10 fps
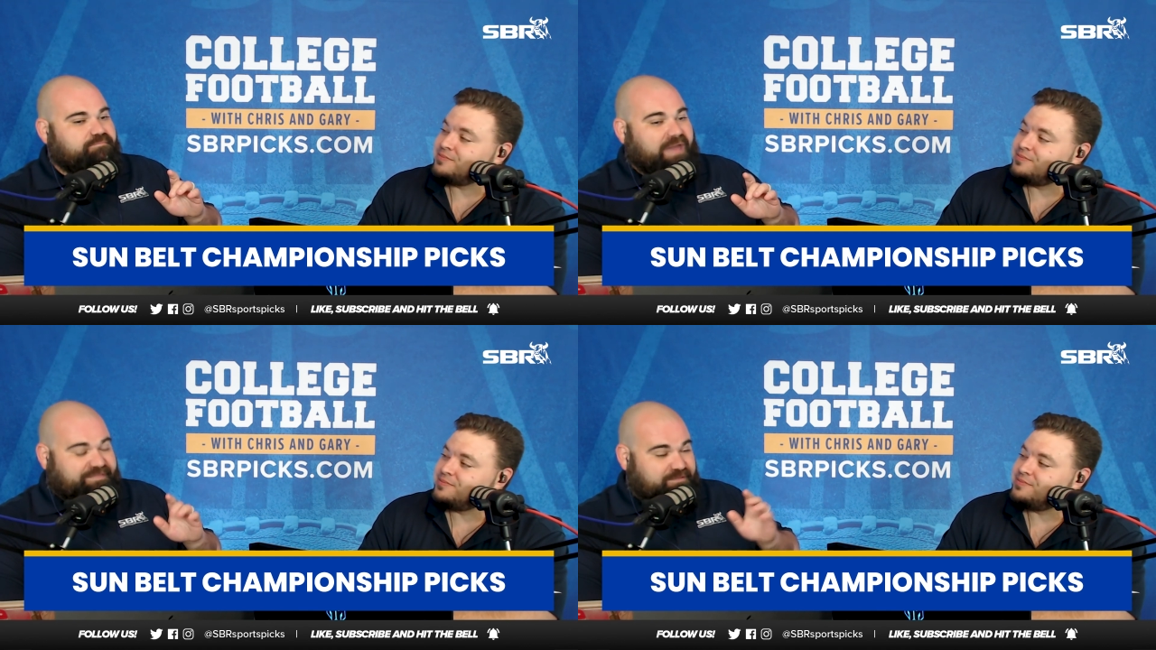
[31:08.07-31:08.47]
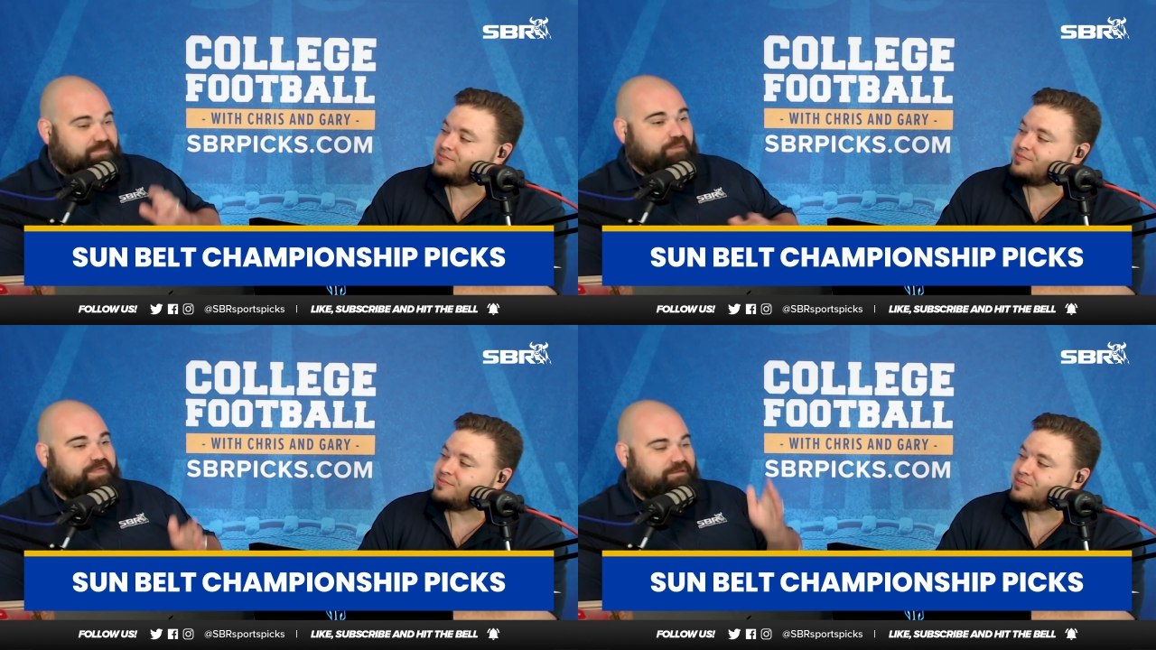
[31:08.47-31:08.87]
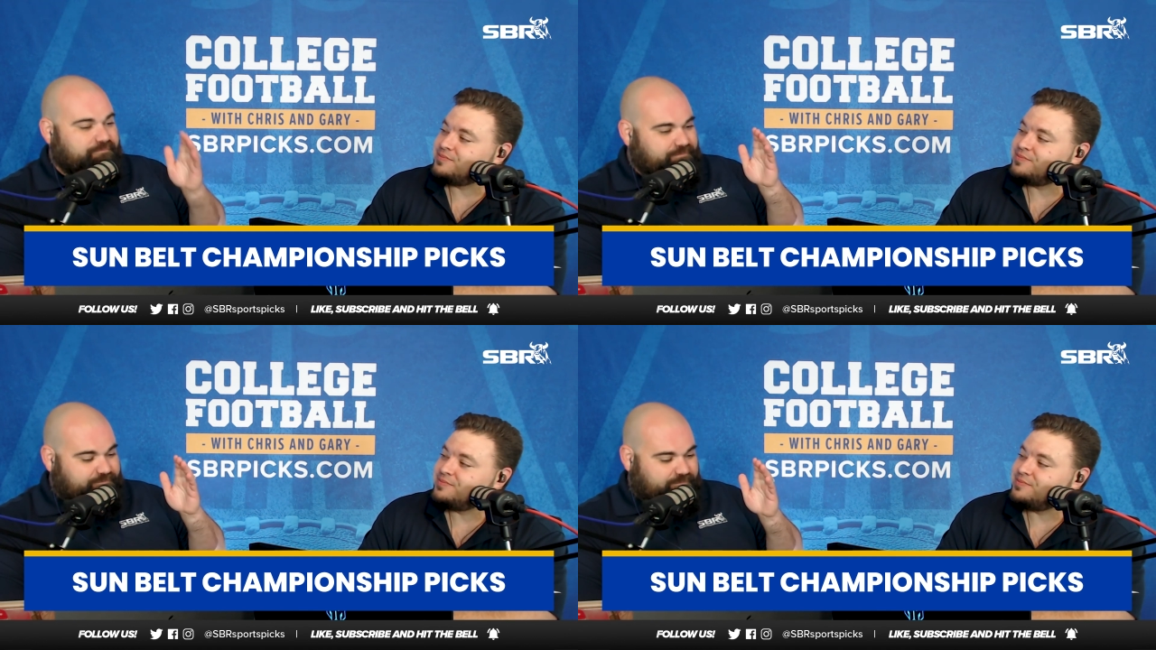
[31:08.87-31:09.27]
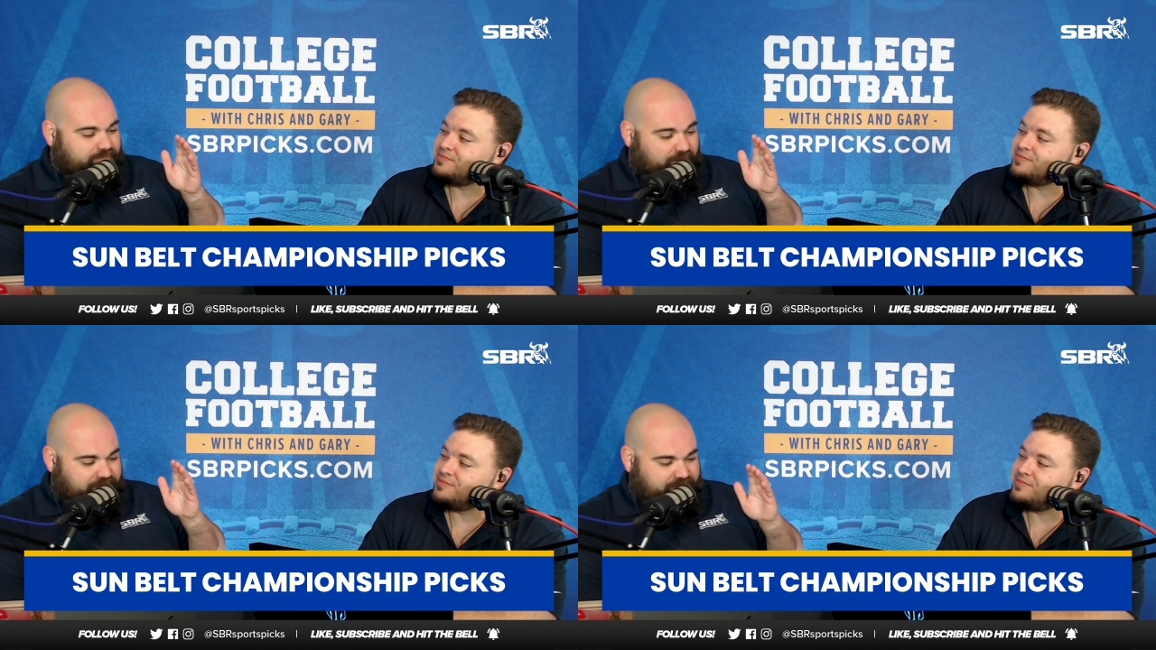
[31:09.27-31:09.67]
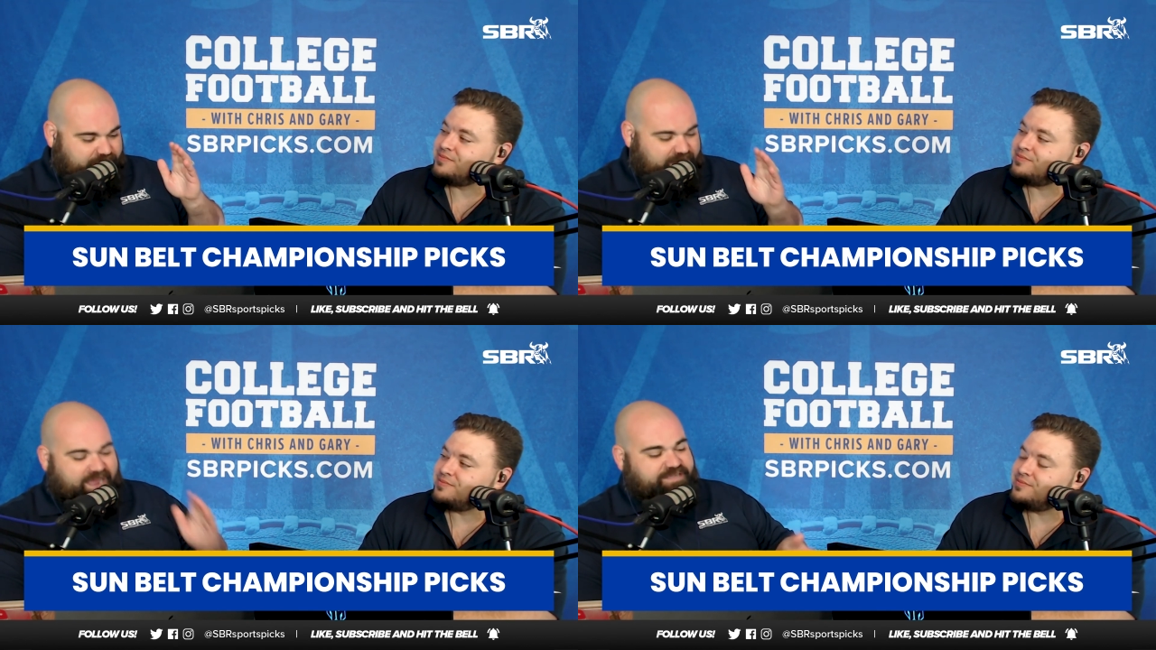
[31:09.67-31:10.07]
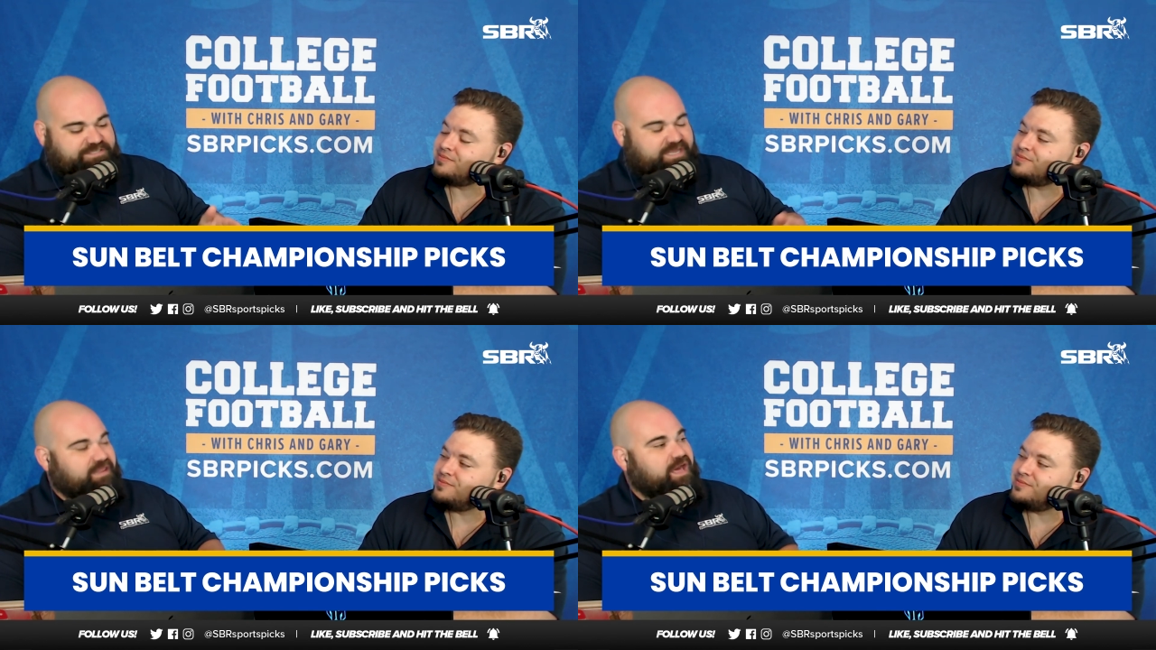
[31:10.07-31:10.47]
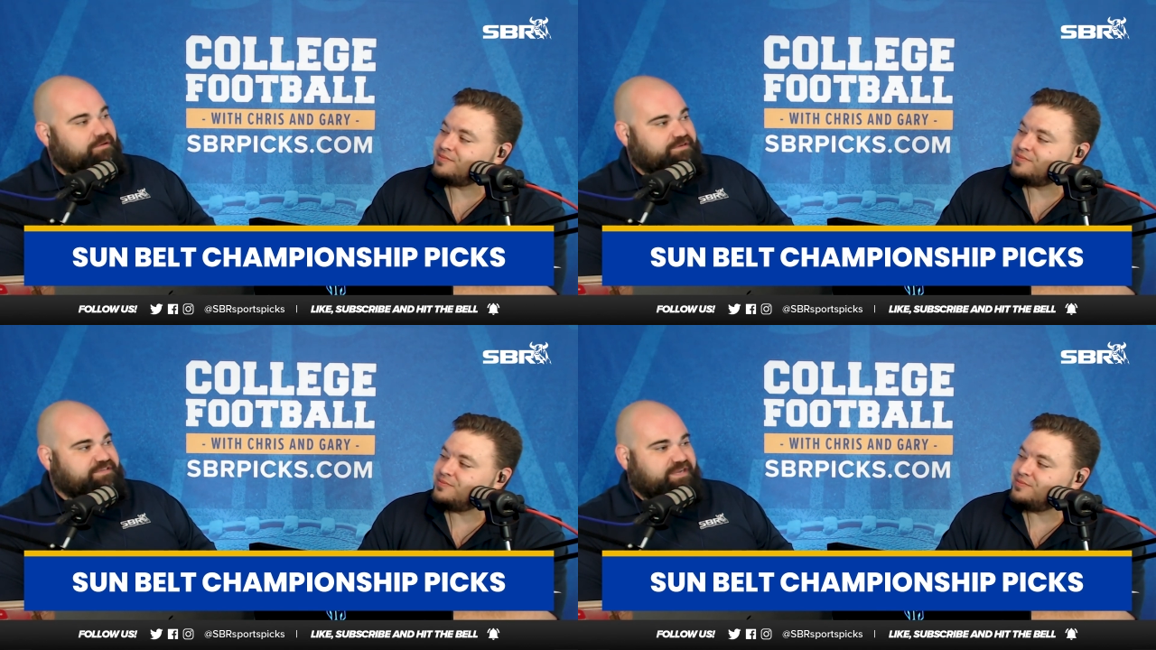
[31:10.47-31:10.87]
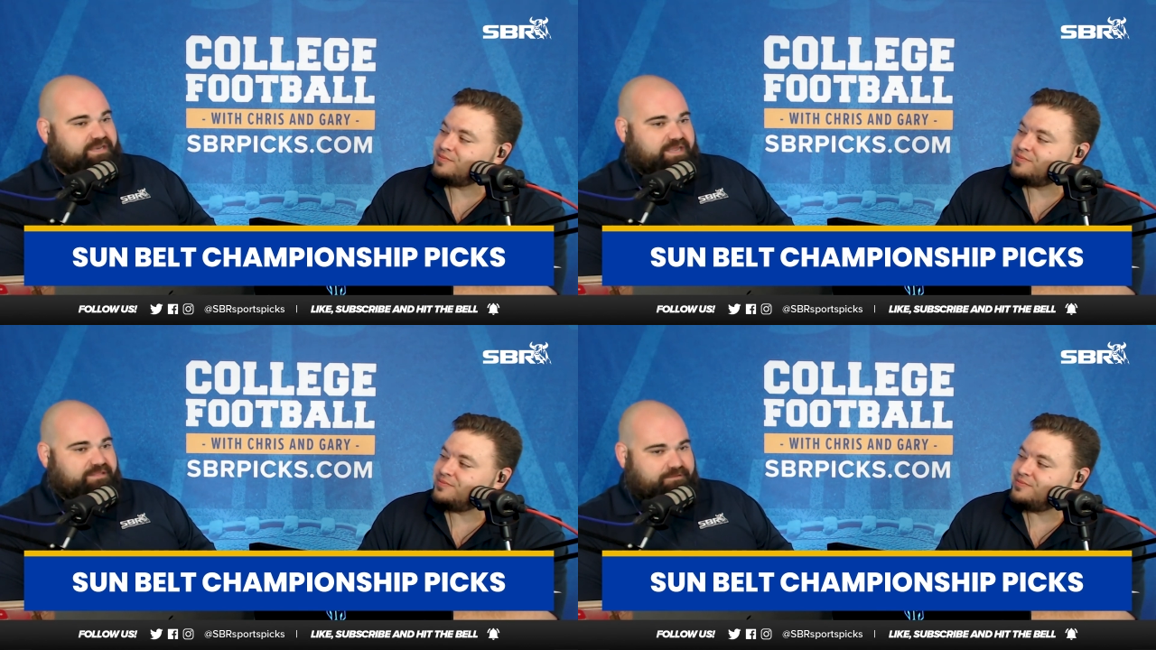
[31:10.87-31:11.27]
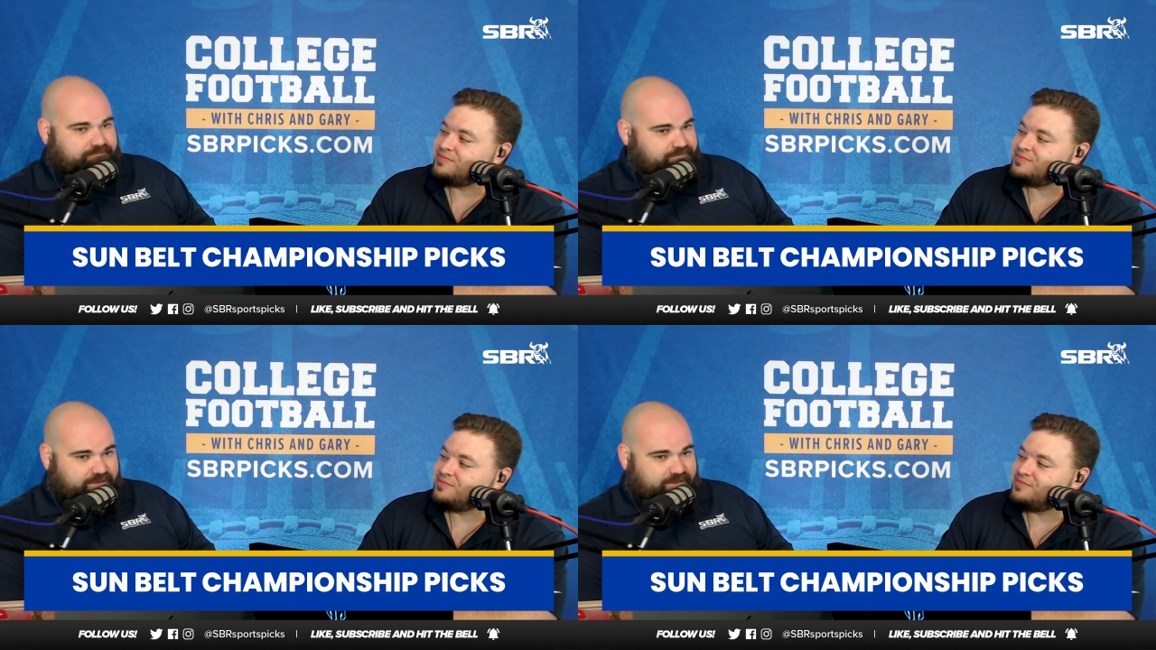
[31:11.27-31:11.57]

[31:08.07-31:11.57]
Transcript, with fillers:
Speaker 1: I think both of them are cashing that lottery ticket, and they're